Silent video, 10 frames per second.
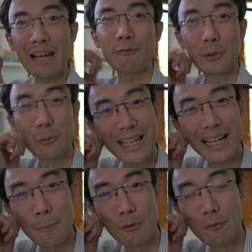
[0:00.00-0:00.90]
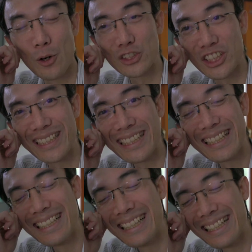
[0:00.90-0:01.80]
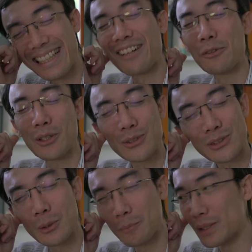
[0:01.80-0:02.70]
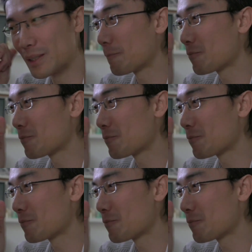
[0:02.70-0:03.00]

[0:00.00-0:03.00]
a reliable 4G network, you should be